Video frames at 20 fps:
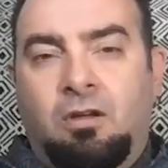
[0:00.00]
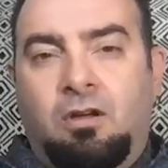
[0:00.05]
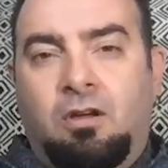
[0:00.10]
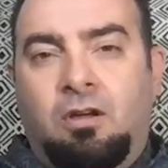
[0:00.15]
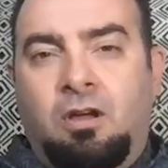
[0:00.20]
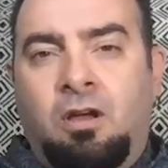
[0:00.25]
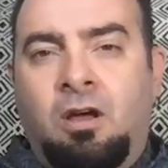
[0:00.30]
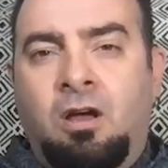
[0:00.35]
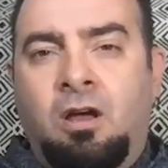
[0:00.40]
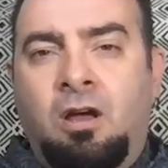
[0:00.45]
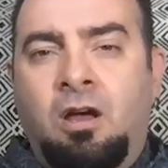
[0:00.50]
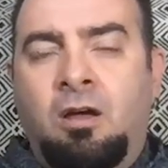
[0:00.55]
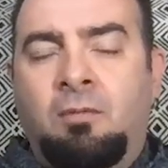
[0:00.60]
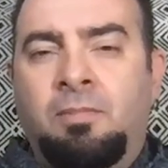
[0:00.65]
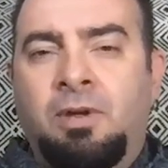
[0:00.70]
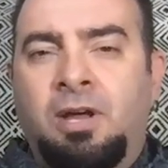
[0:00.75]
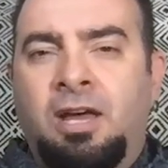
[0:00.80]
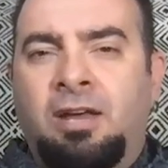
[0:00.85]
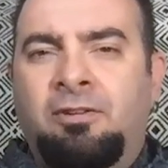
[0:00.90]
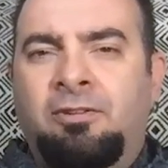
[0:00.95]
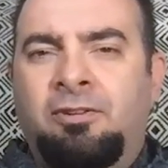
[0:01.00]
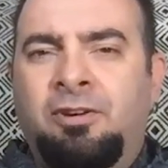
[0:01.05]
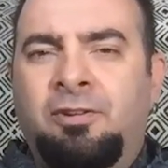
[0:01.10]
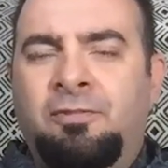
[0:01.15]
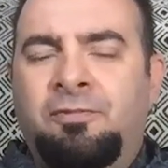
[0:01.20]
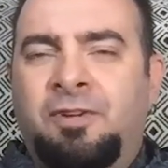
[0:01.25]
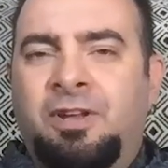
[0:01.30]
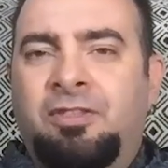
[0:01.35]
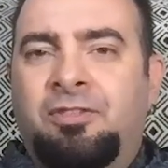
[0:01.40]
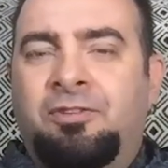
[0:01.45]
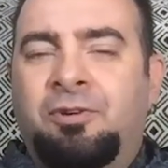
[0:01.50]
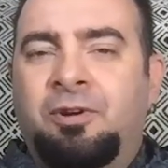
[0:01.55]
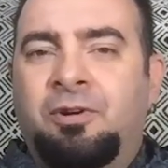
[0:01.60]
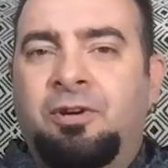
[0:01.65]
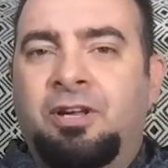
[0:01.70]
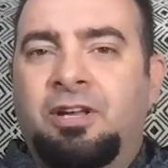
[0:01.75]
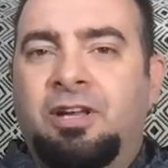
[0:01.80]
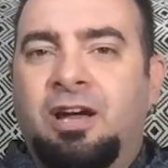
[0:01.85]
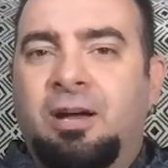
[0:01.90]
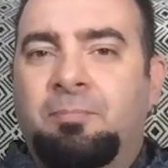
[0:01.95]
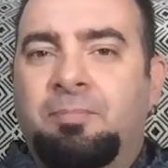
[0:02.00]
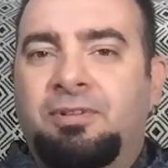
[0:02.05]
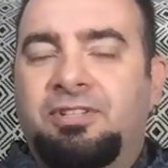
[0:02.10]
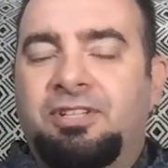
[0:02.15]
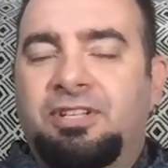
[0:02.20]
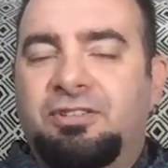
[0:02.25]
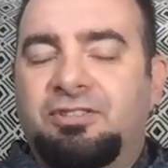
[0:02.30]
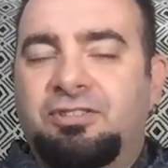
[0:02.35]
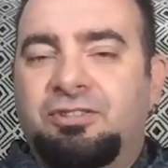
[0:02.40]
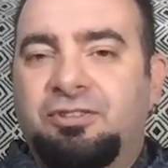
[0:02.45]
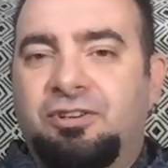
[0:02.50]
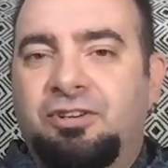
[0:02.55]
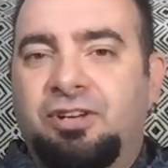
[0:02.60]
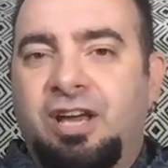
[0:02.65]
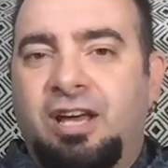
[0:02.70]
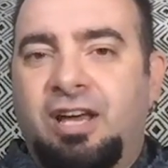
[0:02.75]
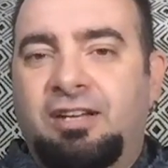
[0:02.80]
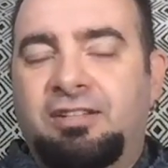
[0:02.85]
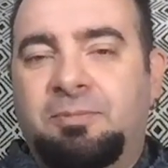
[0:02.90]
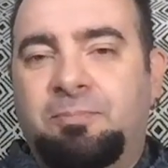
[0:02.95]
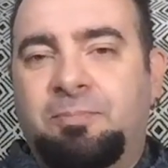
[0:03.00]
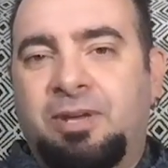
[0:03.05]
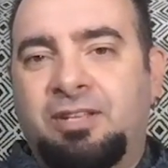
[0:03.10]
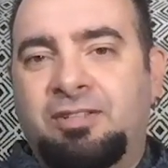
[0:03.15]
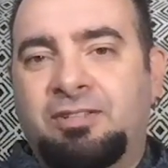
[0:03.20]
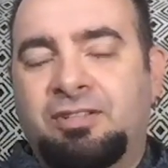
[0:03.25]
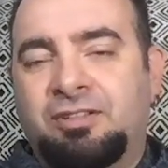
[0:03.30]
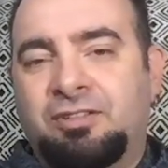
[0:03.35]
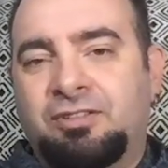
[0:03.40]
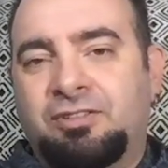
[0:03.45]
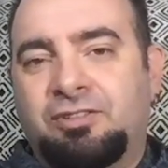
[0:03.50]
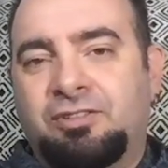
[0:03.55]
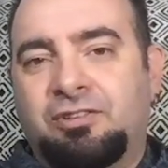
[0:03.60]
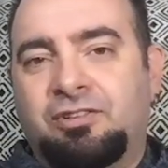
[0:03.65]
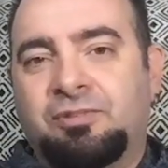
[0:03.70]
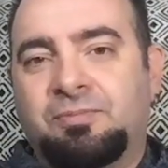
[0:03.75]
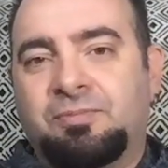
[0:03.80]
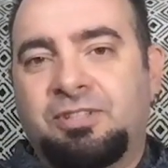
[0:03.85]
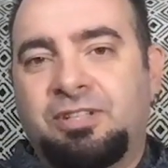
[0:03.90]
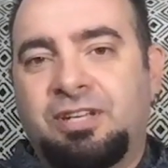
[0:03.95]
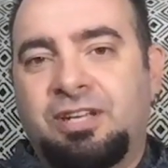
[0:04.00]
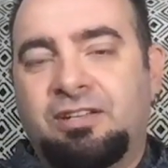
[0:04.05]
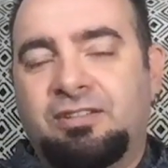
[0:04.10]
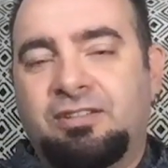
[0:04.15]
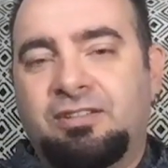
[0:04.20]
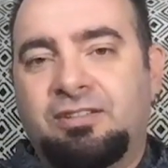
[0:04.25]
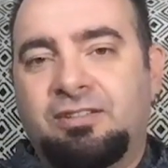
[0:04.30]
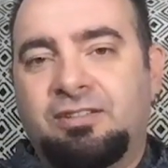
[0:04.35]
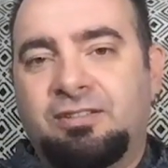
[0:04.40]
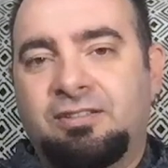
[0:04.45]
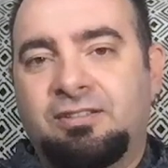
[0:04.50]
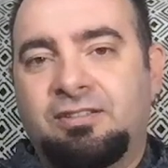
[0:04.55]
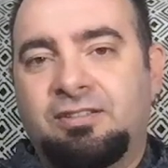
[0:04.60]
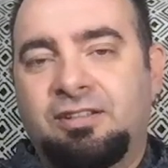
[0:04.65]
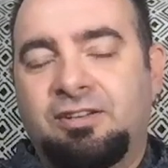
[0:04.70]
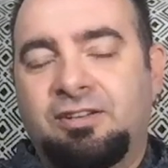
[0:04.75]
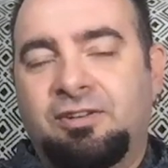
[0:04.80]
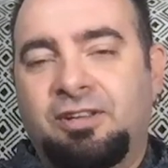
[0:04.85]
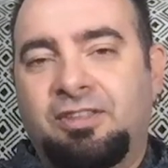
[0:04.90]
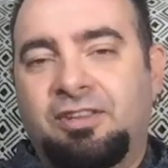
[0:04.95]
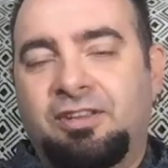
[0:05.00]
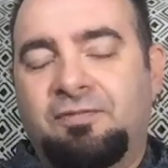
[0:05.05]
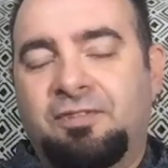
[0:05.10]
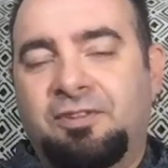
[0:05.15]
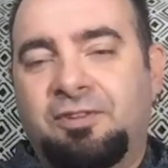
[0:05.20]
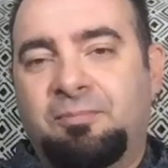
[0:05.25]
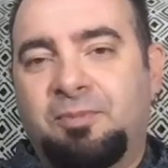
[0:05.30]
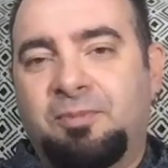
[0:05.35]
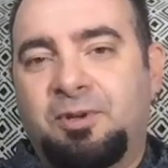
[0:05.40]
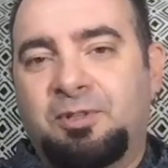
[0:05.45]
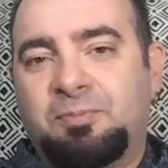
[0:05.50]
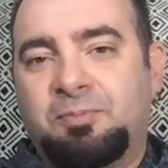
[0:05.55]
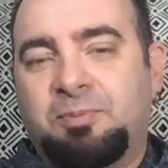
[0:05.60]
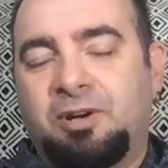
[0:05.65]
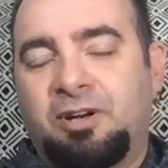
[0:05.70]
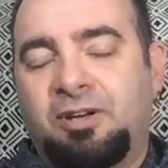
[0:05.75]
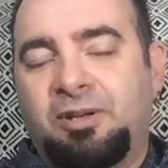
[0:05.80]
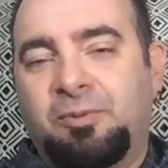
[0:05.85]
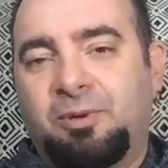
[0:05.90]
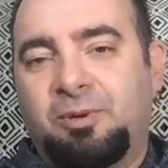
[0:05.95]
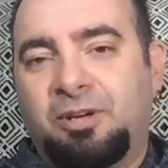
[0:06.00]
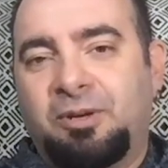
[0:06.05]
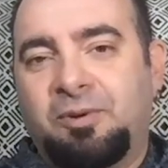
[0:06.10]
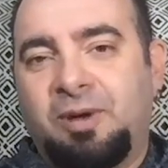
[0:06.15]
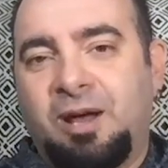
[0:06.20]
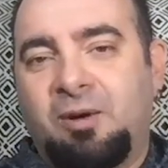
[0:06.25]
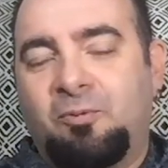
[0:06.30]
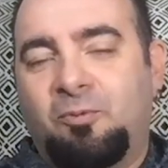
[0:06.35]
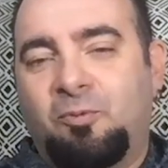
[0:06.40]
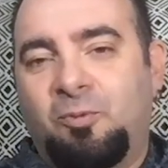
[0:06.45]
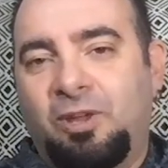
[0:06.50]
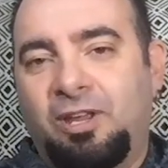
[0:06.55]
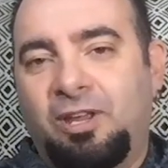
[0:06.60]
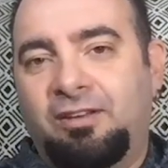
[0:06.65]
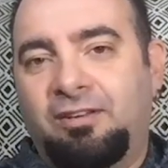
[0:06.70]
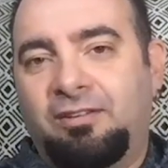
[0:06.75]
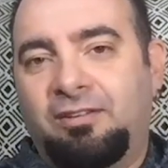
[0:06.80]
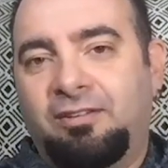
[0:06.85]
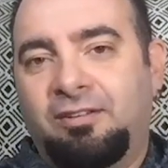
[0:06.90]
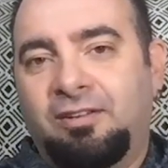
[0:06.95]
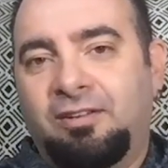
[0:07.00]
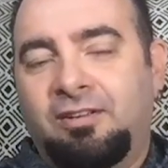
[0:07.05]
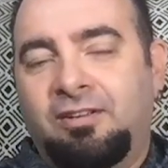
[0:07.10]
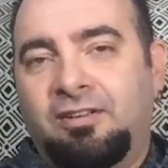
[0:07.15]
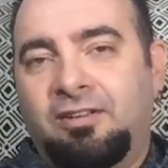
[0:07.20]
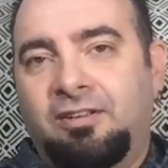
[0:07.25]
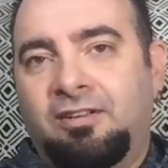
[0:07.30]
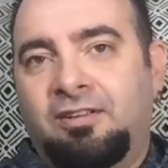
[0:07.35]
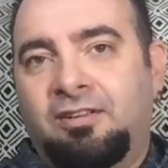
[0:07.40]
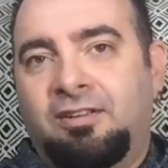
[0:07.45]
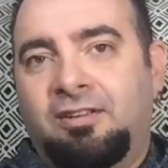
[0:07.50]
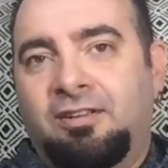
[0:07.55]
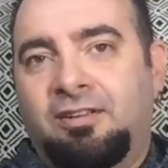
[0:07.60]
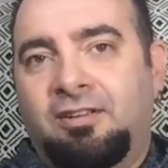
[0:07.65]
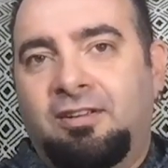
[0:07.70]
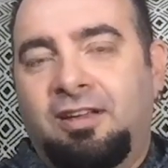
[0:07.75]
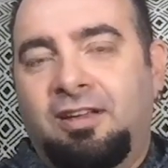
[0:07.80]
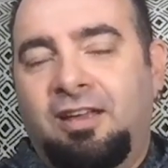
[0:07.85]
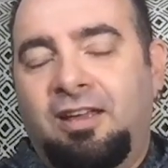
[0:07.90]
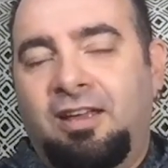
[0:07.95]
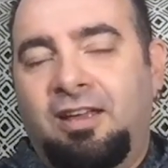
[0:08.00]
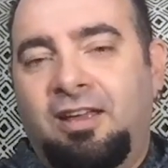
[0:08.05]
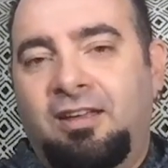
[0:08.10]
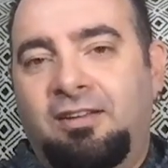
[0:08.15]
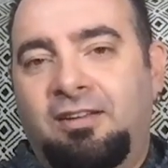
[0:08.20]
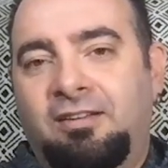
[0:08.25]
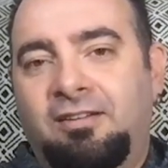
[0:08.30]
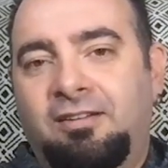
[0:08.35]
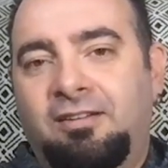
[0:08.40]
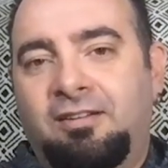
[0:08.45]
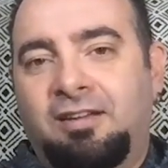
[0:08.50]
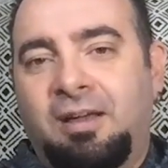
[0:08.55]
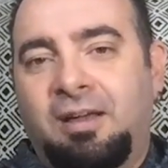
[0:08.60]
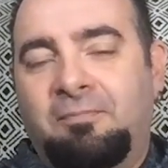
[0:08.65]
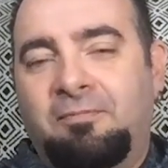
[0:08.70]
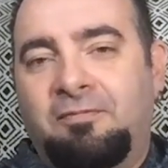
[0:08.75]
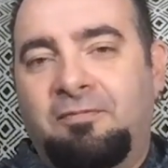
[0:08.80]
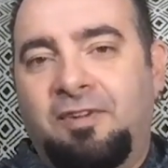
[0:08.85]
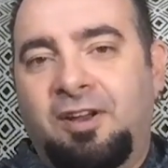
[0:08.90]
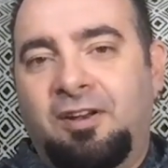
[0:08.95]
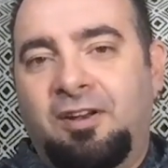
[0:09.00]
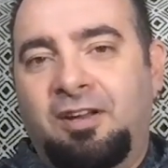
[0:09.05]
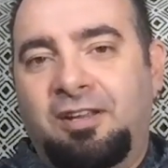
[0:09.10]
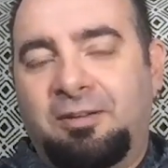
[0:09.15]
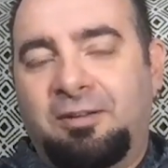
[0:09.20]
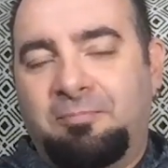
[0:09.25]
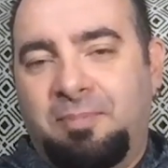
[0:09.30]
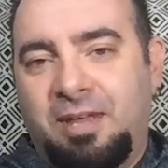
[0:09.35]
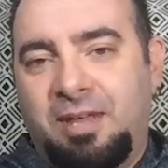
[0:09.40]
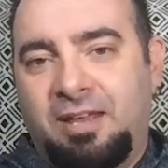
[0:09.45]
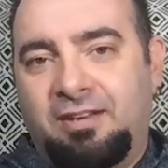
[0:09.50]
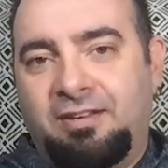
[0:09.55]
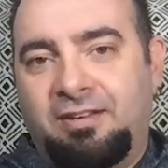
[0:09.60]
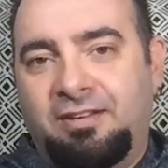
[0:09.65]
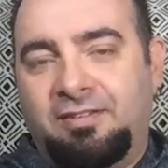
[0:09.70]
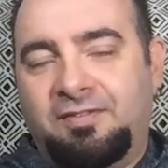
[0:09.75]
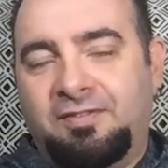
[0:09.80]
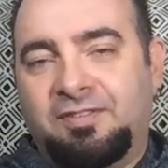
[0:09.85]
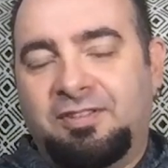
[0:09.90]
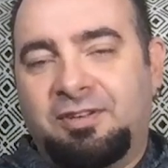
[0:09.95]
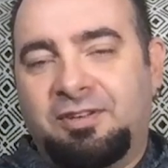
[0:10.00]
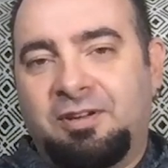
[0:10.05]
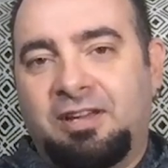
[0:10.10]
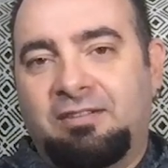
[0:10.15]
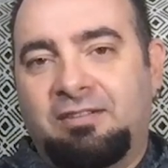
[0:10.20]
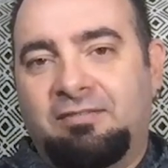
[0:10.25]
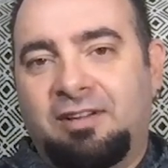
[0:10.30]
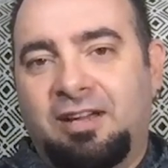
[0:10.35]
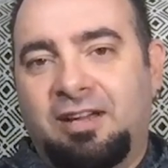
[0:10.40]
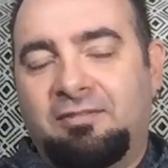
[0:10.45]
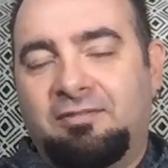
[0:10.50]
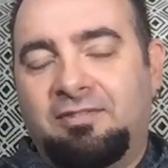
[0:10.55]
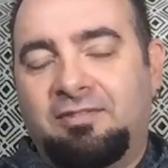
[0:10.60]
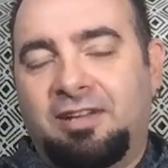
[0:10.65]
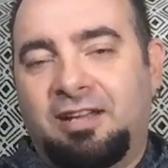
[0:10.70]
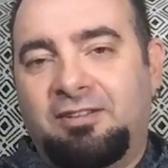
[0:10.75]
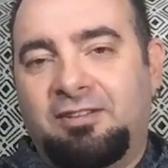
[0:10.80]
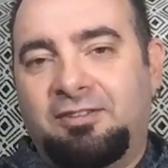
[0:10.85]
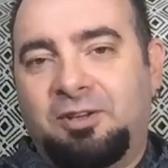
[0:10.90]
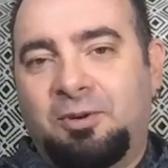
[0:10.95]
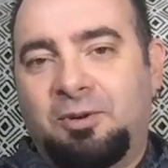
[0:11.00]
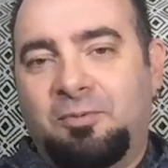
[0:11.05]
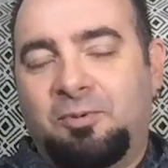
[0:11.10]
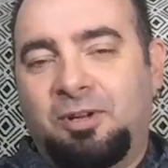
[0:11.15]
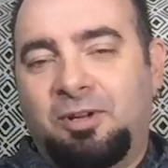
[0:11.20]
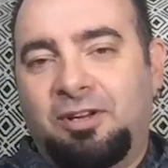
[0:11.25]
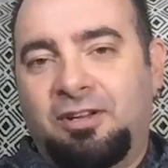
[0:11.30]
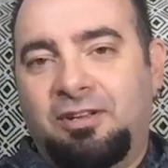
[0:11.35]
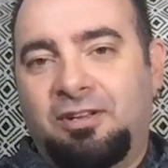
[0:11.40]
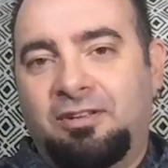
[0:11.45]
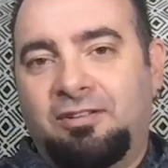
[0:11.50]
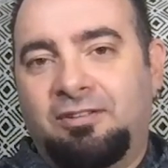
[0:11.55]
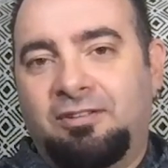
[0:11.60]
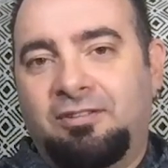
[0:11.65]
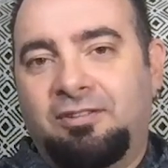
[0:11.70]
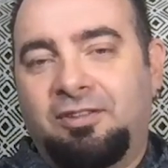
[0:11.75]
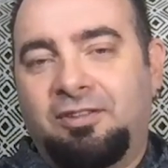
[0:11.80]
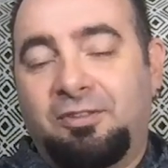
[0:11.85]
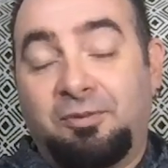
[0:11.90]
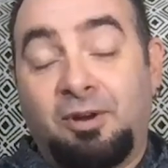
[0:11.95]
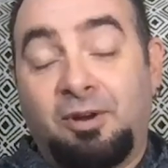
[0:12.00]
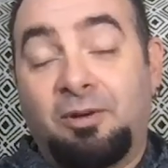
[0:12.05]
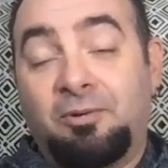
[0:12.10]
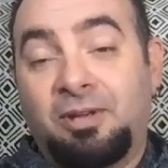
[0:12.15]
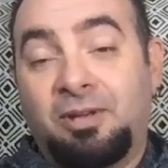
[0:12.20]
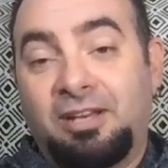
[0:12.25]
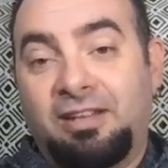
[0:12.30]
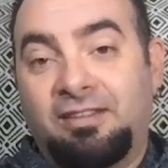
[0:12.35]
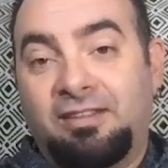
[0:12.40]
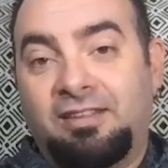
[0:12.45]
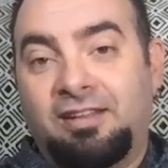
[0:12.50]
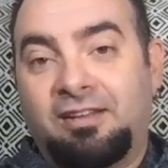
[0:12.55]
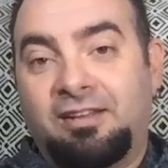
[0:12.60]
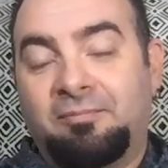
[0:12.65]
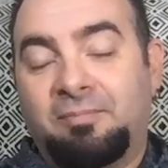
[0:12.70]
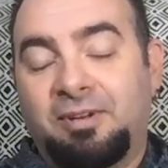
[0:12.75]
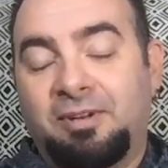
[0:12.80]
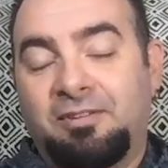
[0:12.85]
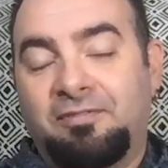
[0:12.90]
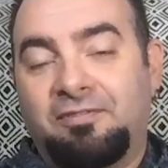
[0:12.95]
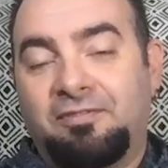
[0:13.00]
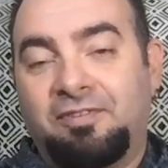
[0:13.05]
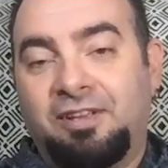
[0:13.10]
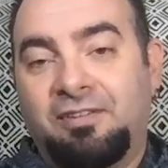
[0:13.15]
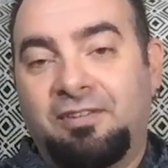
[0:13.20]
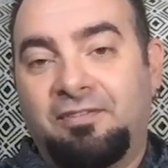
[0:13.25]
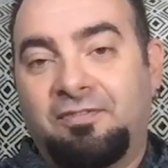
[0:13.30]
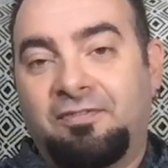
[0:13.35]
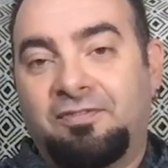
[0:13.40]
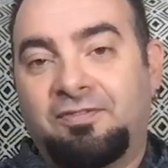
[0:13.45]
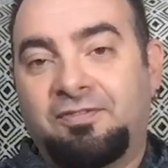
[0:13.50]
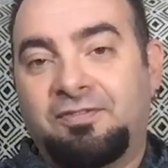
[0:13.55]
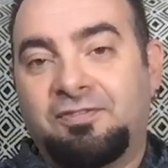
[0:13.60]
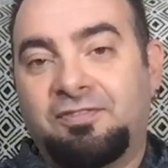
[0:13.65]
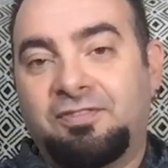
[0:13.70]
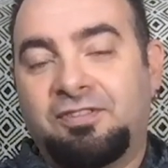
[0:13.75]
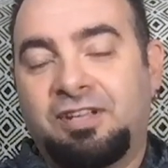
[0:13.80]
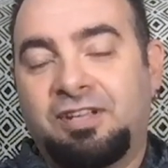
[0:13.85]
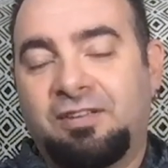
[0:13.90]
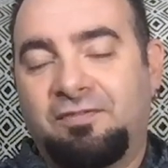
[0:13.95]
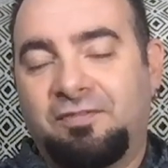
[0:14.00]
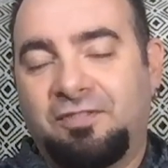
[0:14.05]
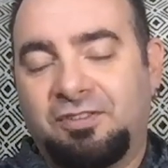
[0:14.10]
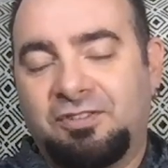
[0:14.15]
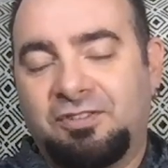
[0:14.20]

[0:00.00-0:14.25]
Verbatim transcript: I don't know if I'd throw a competition or not. It depends on the circumstances. You know, I think for the most part, you want to go out and win. And I'm very competitive, so I don't want to throw anything. But if the